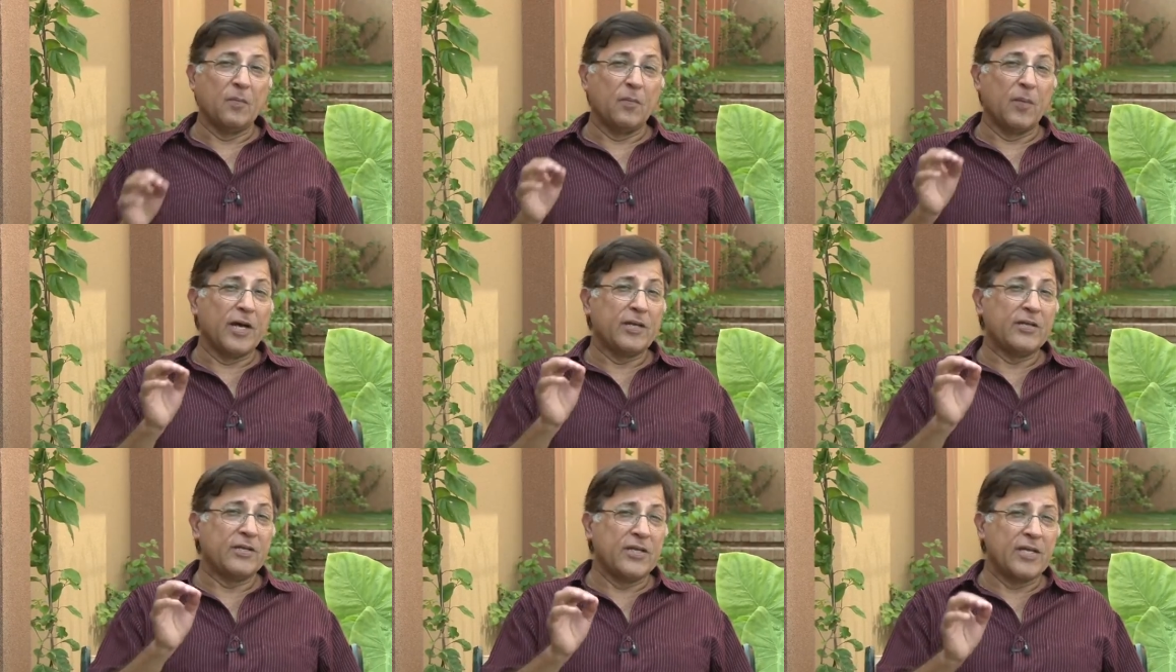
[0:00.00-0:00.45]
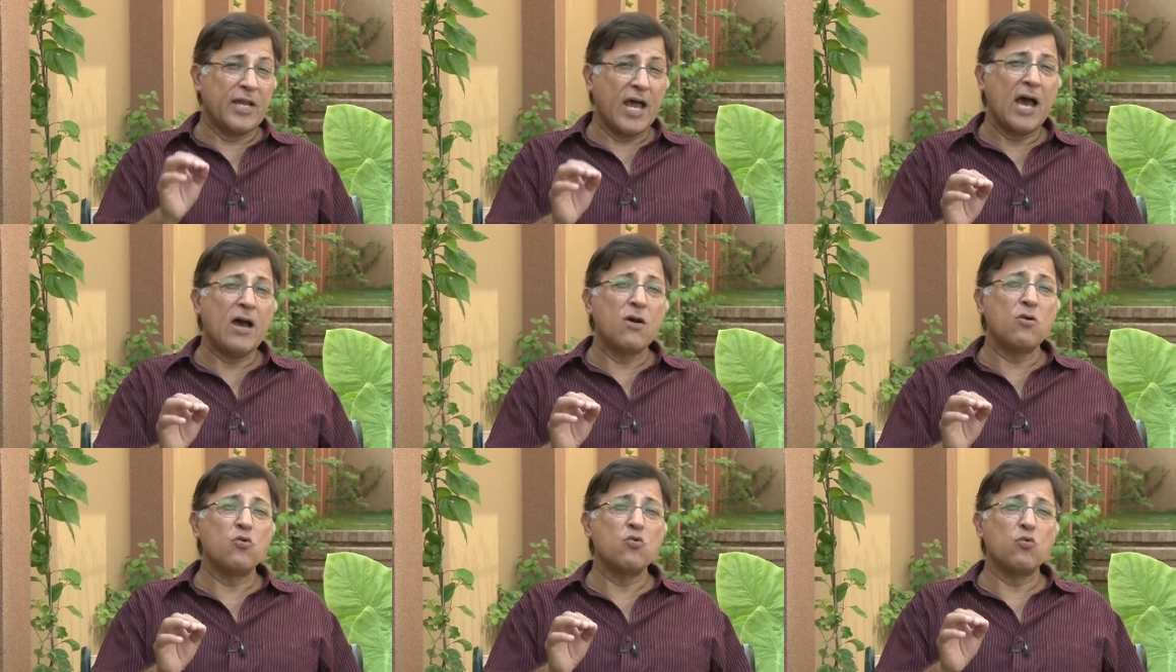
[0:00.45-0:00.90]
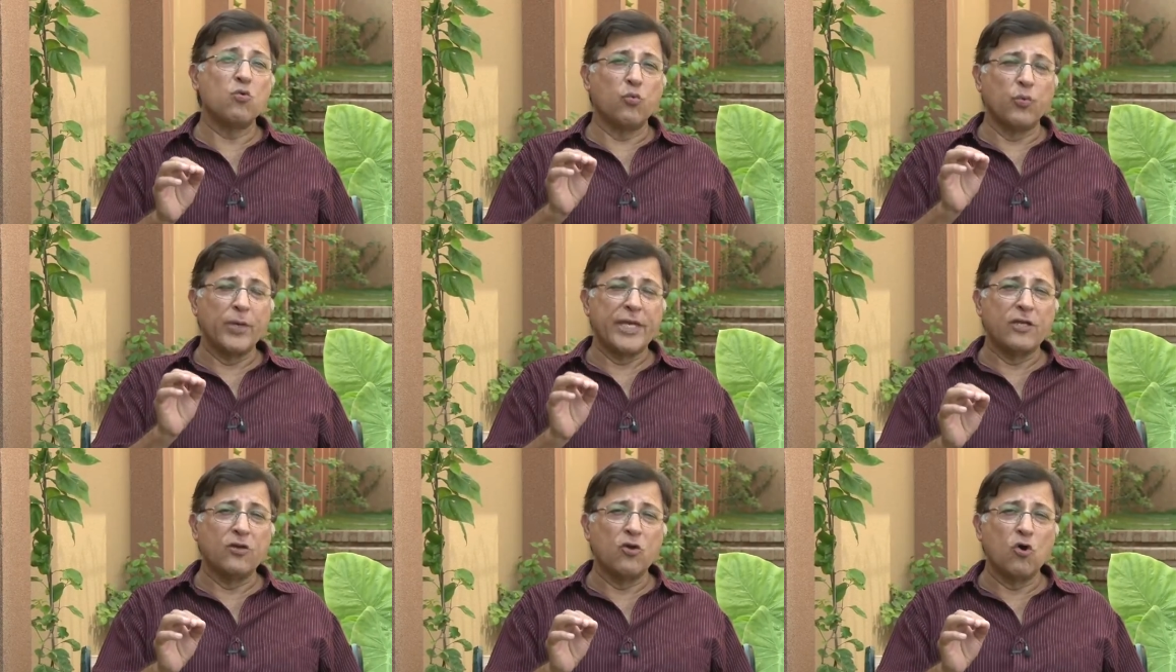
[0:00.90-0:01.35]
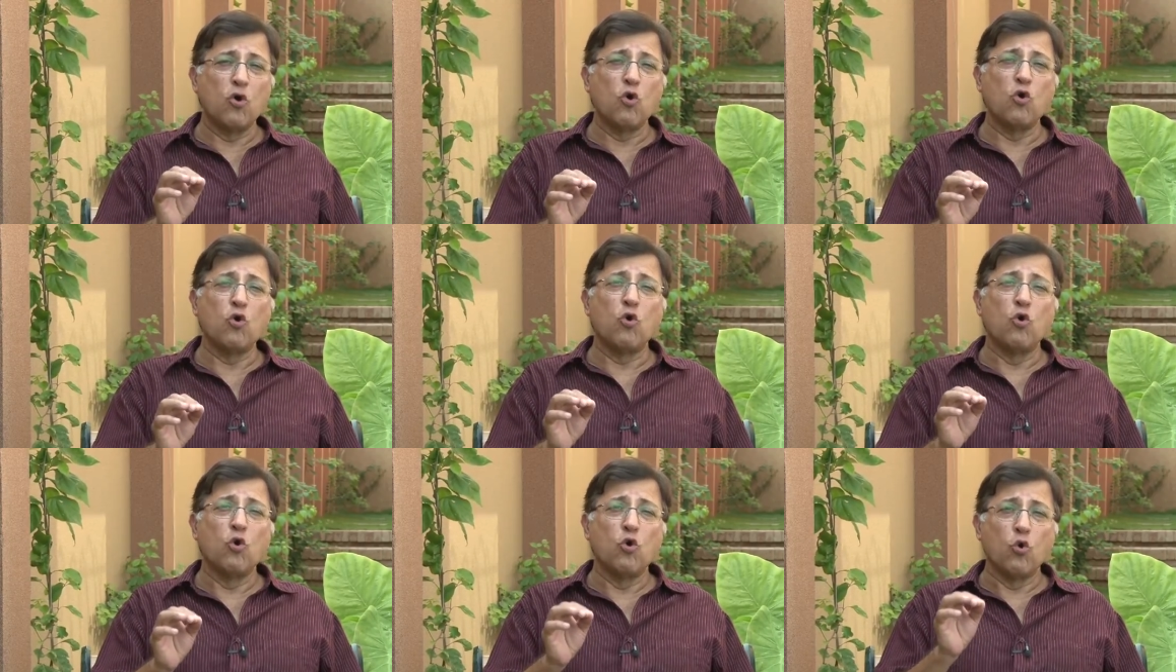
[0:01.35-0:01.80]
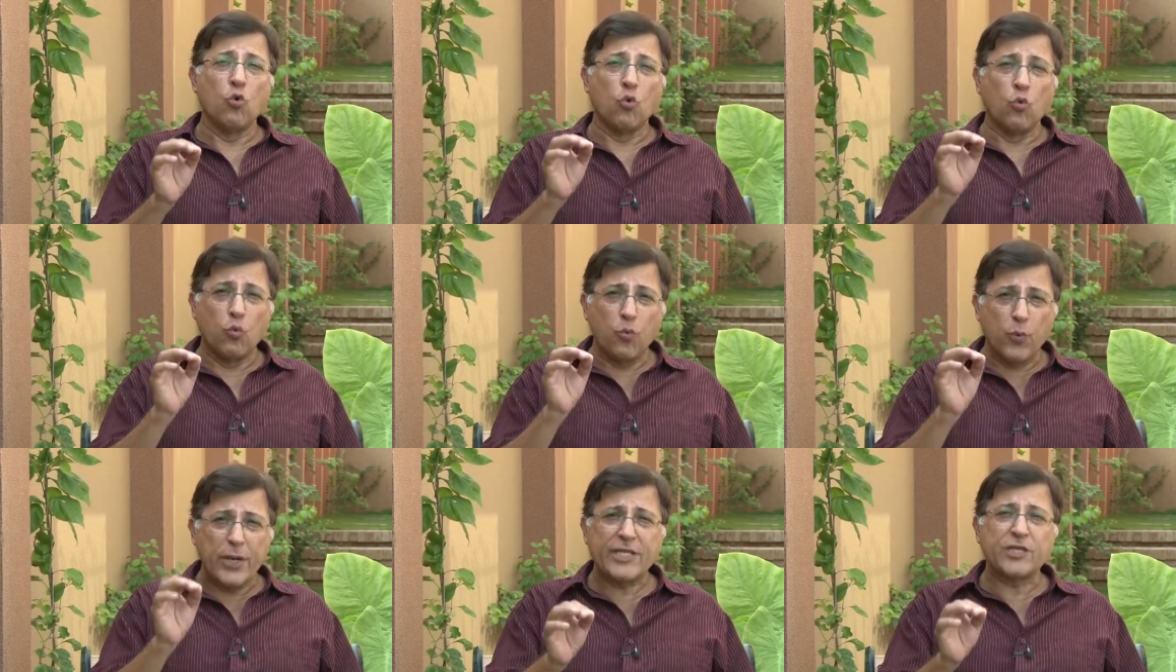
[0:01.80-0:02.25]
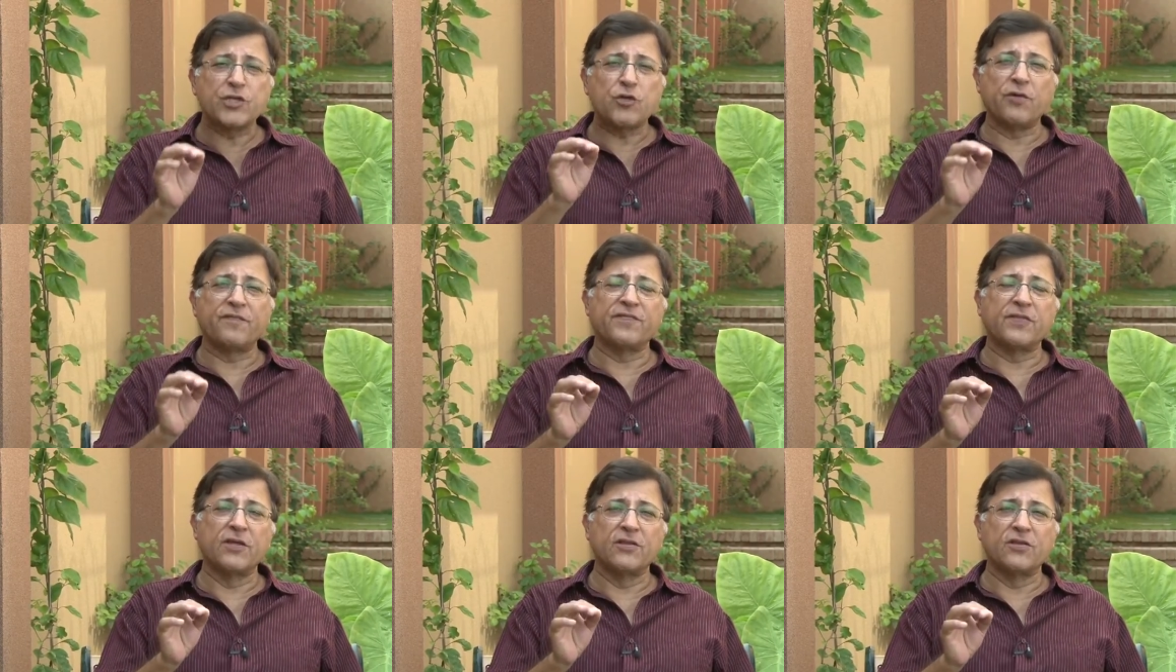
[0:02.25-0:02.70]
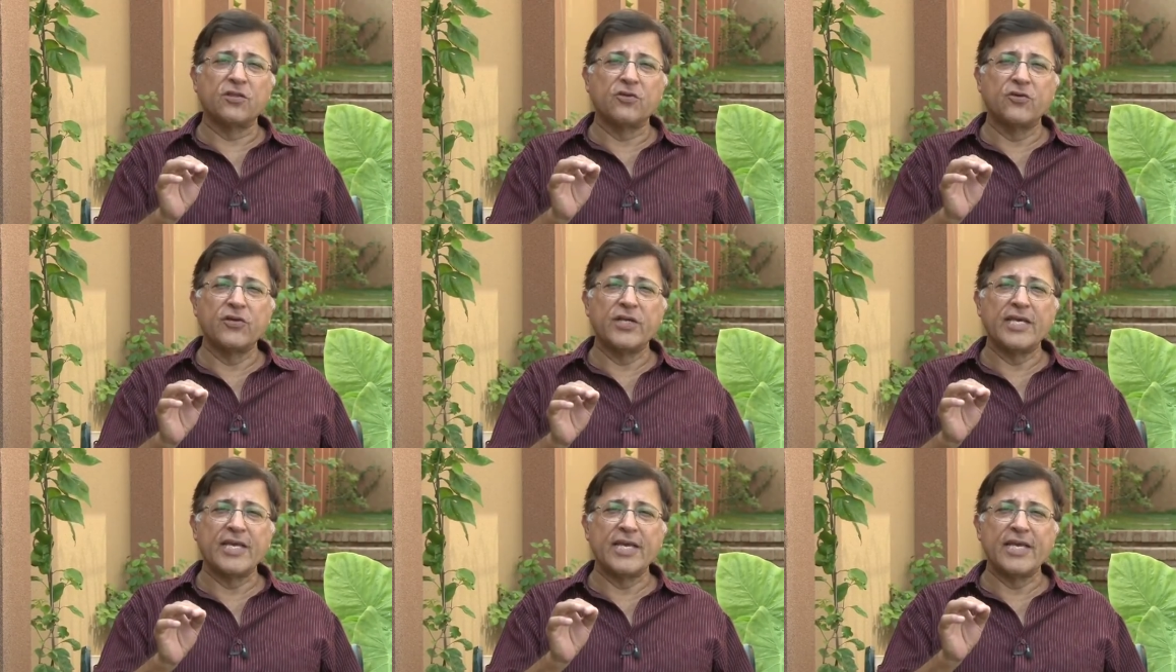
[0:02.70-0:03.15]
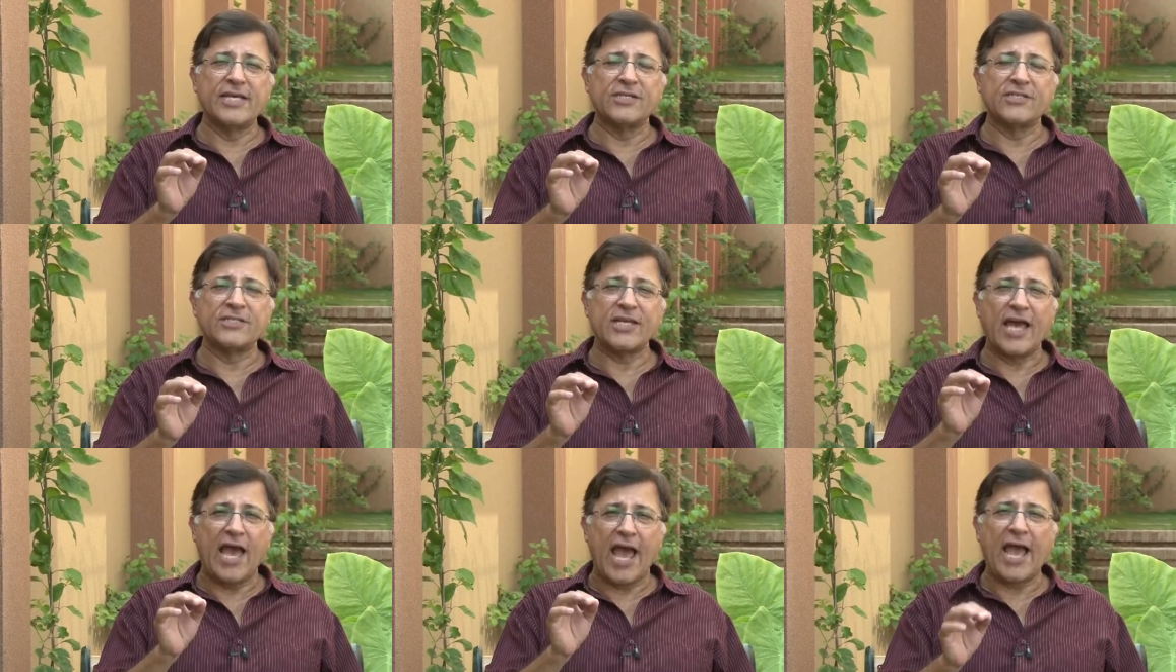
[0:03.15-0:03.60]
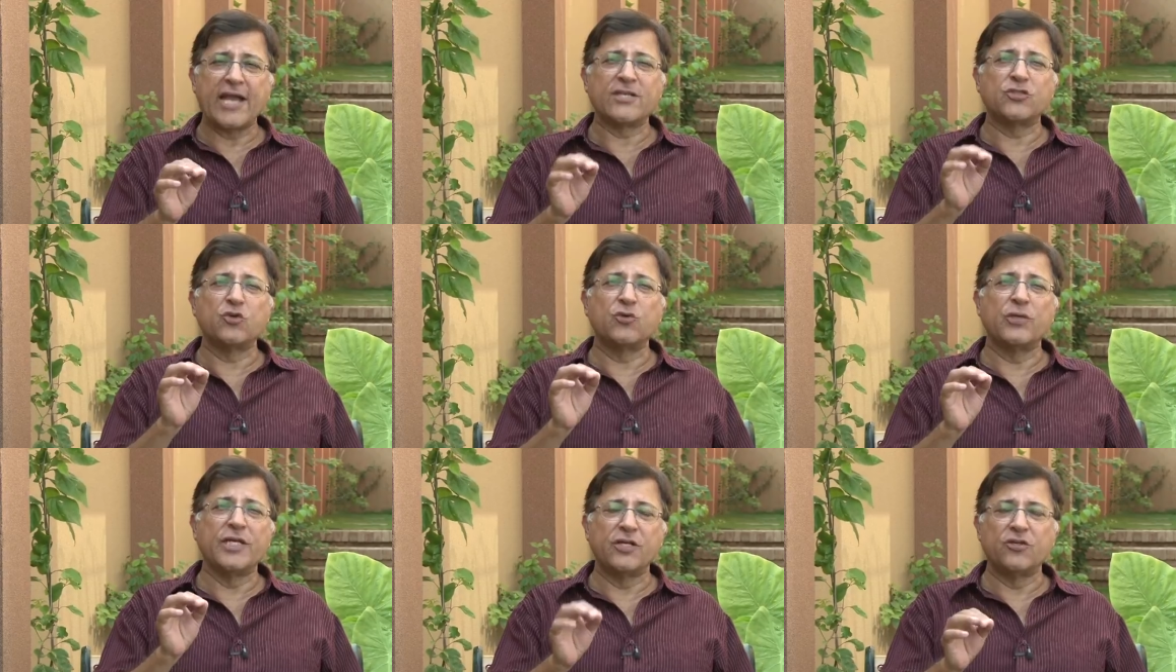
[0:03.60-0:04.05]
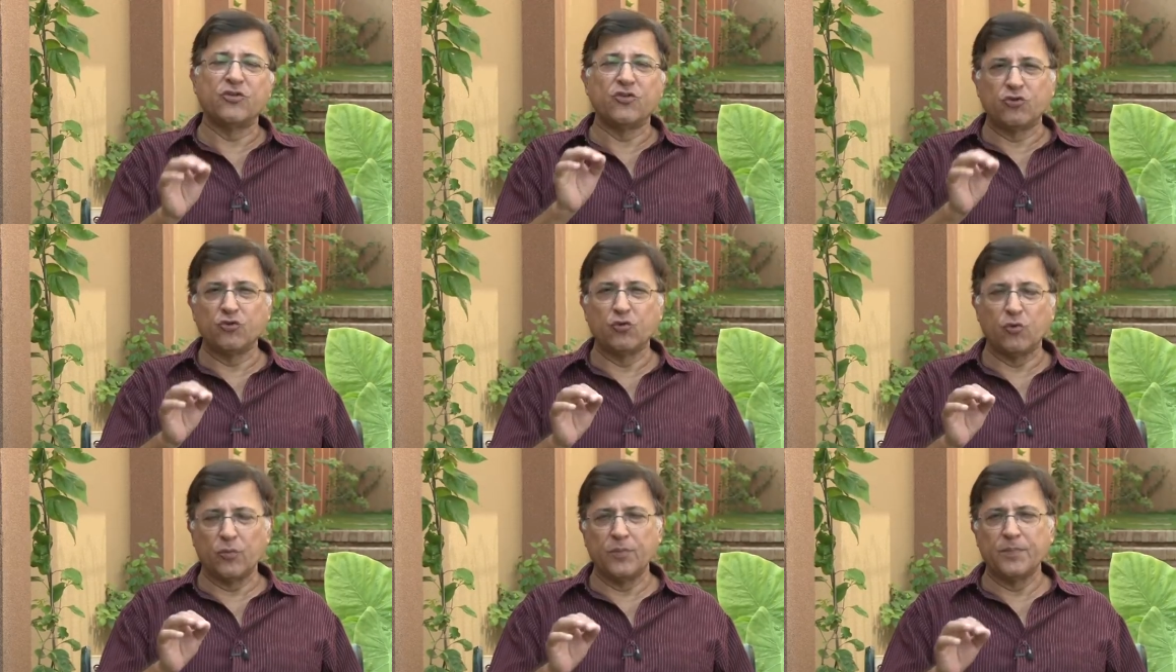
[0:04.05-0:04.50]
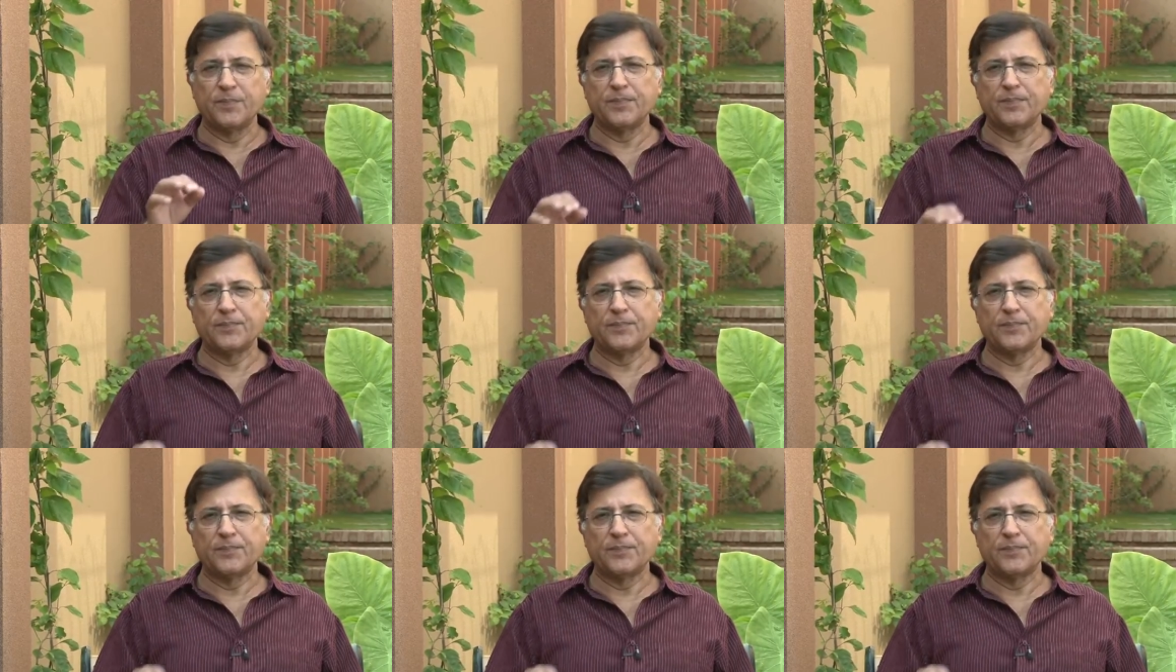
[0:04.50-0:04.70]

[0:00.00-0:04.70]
but now we know which of the three is actually true.